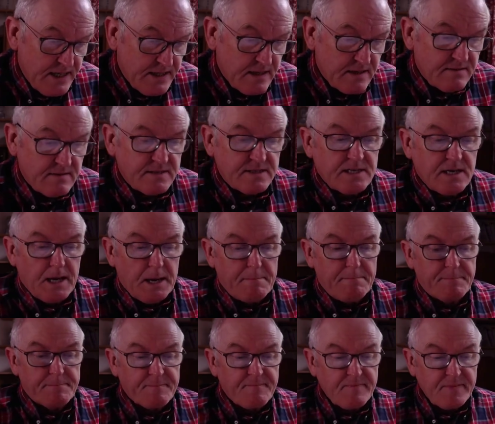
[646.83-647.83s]

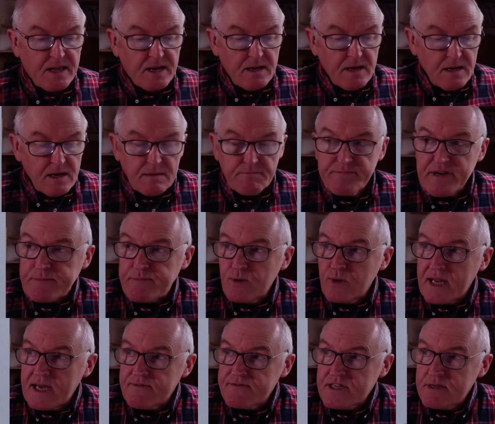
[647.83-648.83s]
that
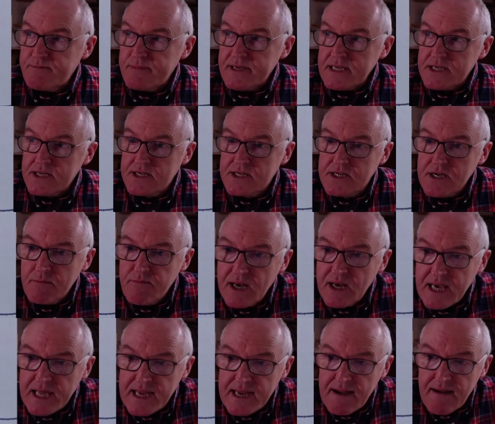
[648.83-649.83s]
people have to be
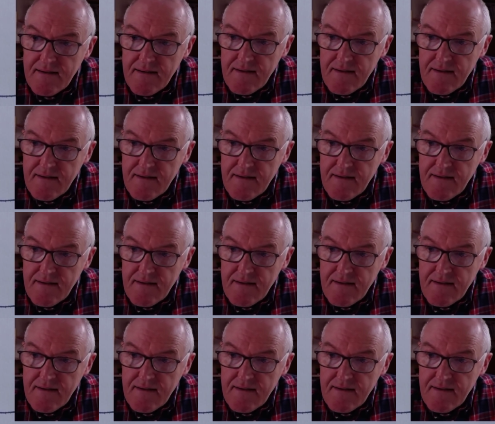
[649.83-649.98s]
doubly